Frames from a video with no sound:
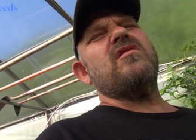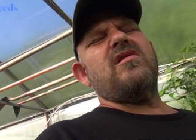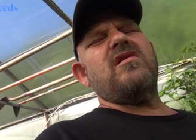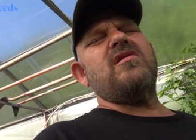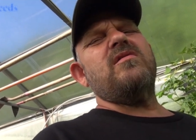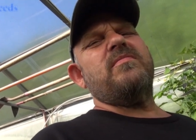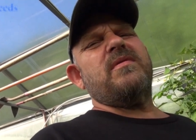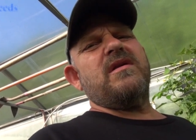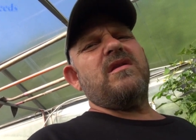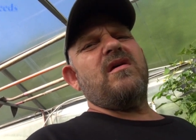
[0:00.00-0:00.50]
a
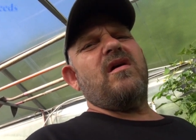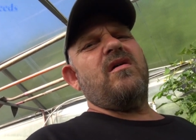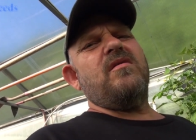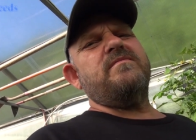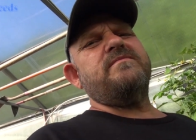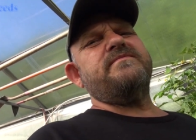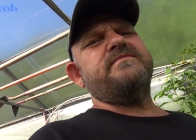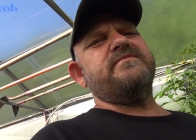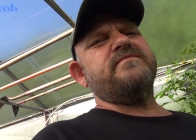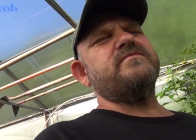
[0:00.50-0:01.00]
little bit
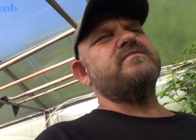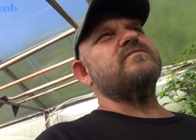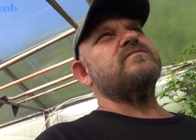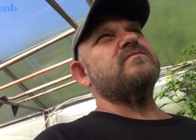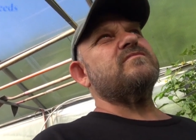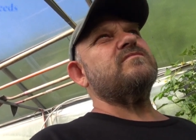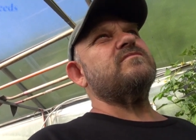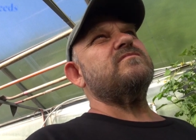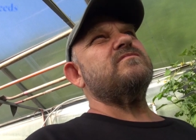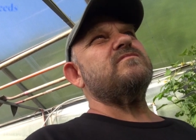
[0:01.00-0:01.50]
though.
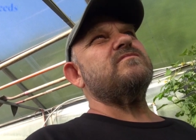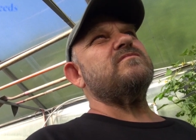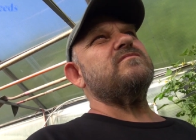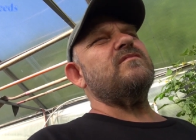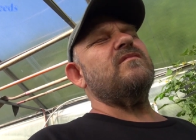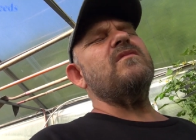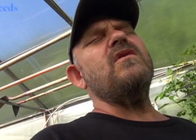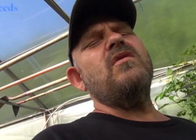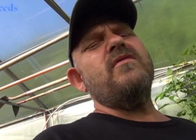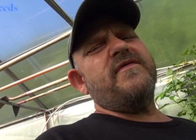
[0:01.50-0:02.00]

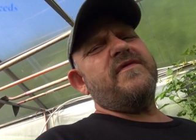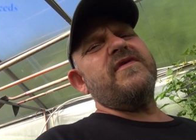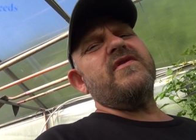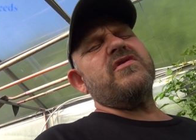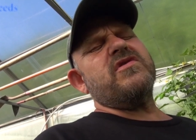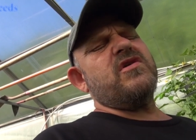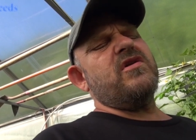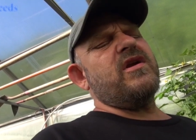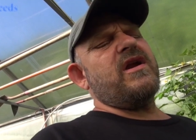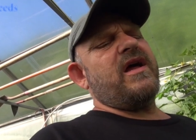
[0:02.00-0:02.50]
It
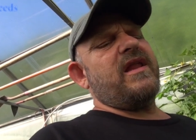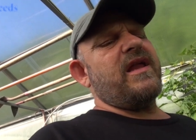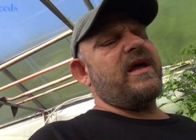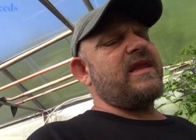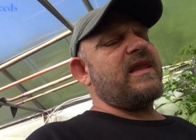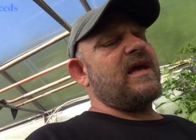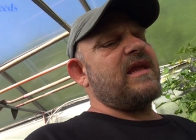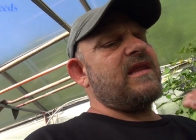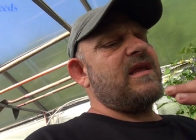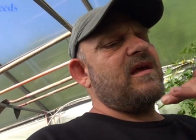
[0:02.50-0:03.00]
feels good. I
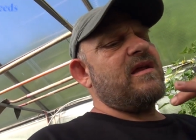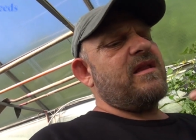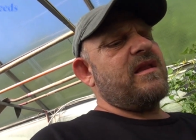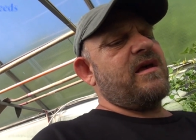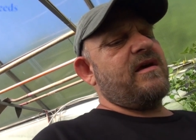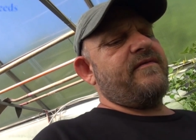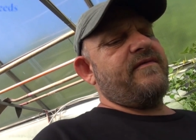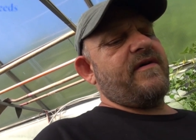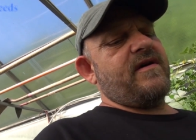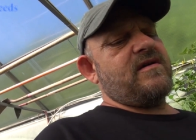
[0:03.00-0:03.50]
like that
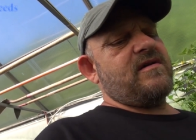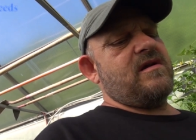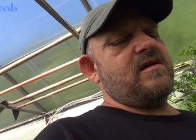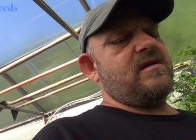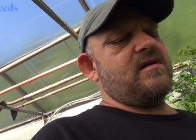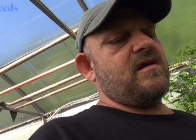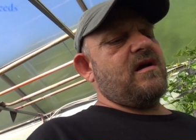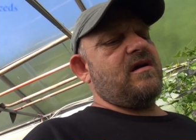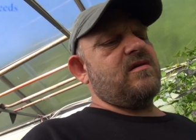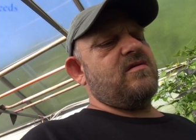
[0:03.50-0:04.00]
tingling effect on
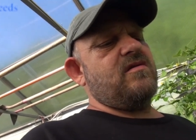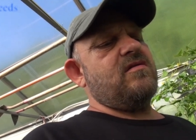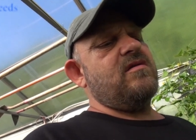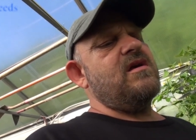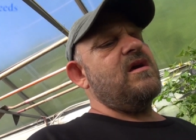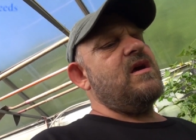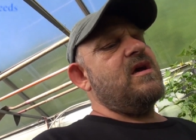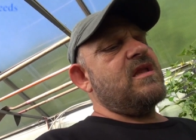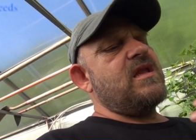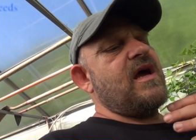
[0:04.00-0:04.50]
the tonsil.
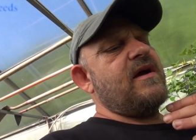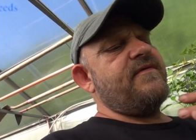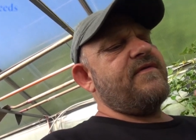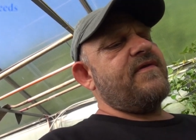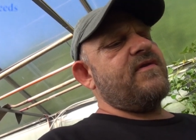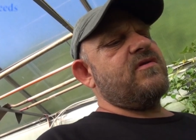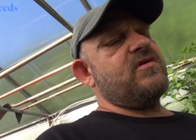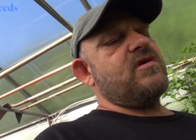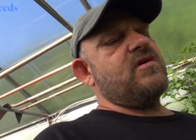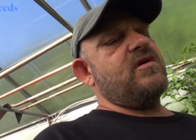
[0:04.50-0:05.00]
That
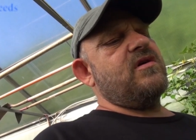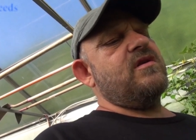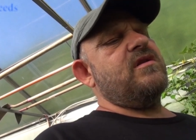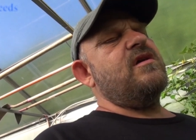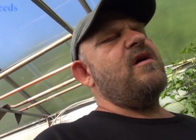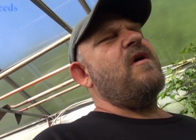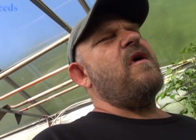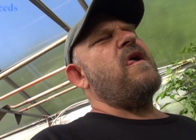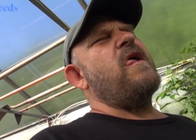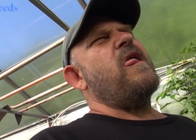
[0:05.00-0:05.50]
feels good.
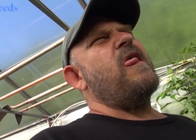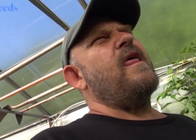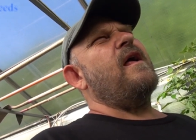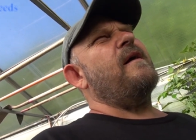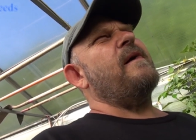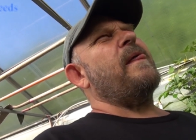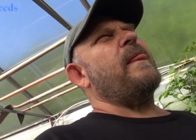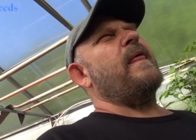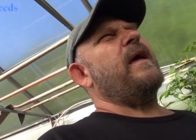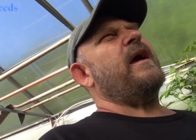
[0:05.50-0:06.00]

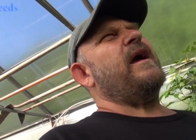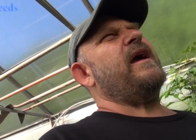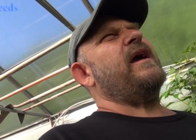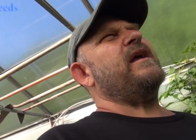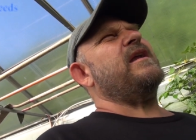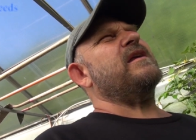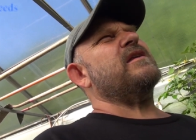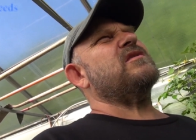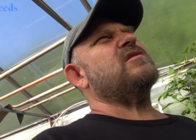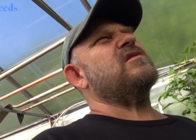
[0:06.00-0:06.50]

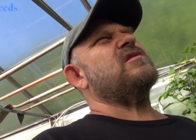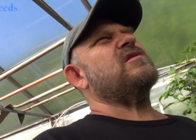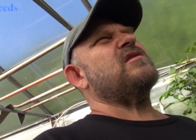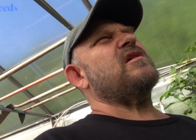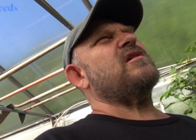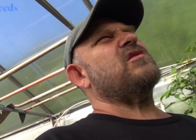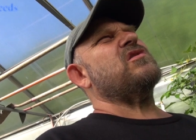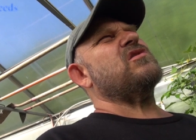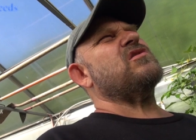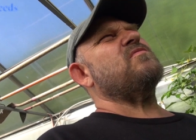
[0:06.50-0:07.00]
And it's just
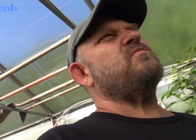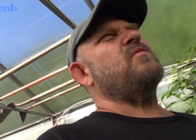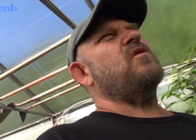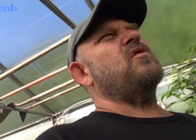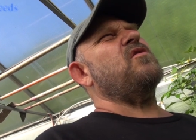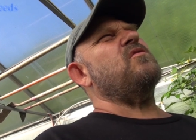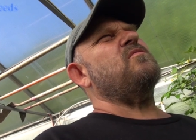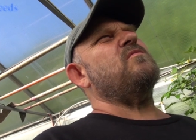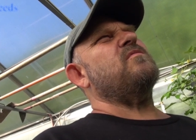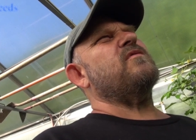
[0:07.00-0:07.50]
a
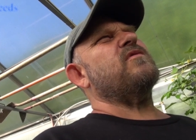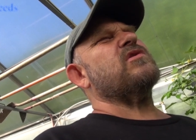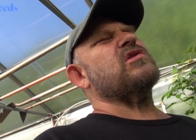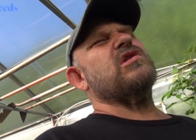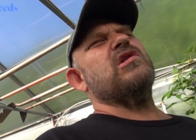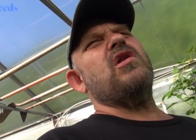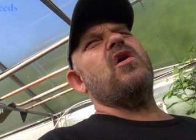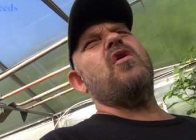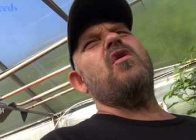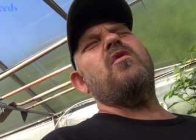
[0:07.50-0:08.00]
small,
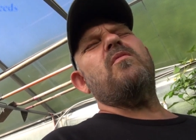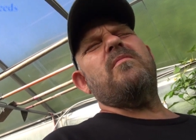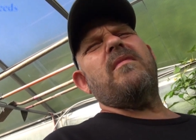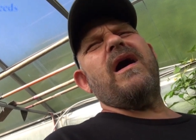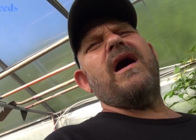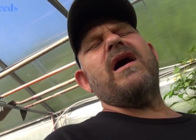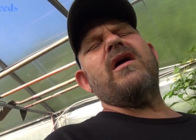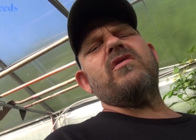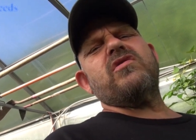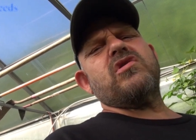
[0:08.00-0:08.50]
slow,
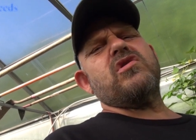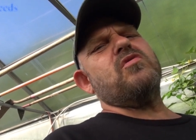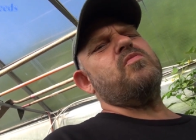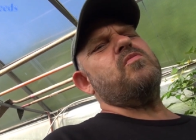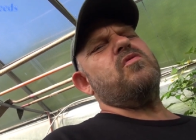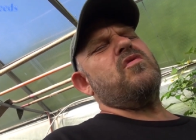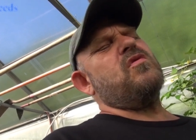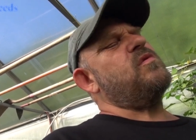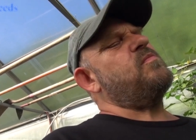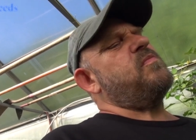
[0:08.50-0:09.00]
mild,
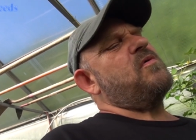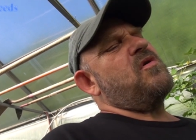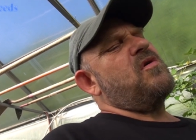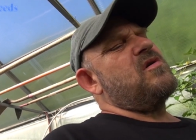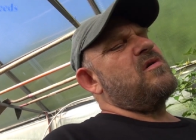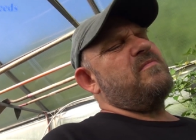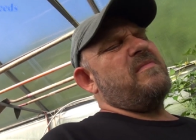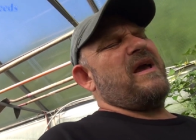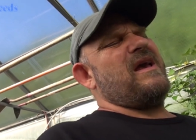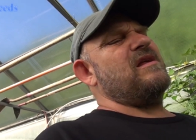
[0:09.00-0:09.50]
smooth
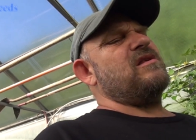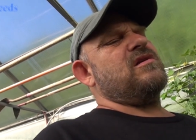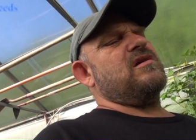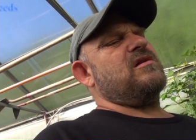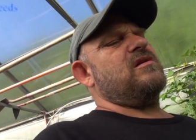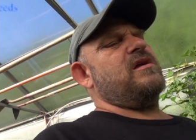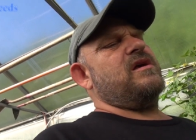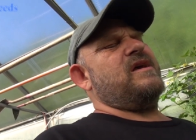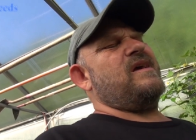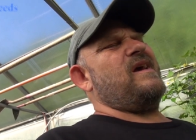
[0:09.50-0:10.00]
burn,
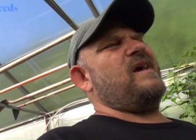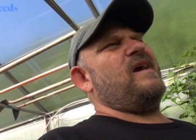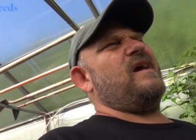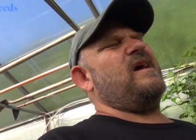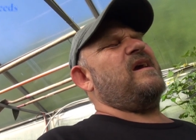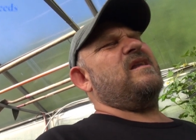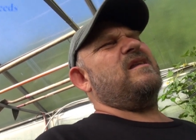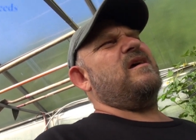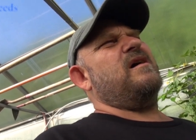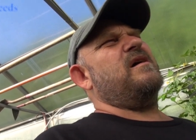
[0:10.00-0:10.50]
basically.
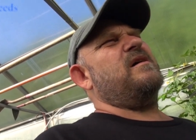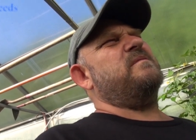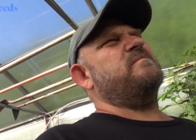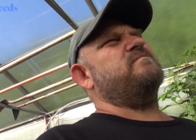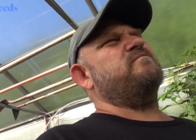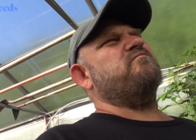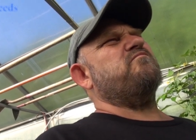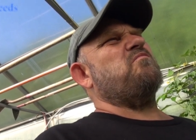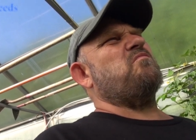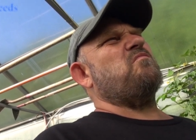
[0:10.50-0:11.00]
And um,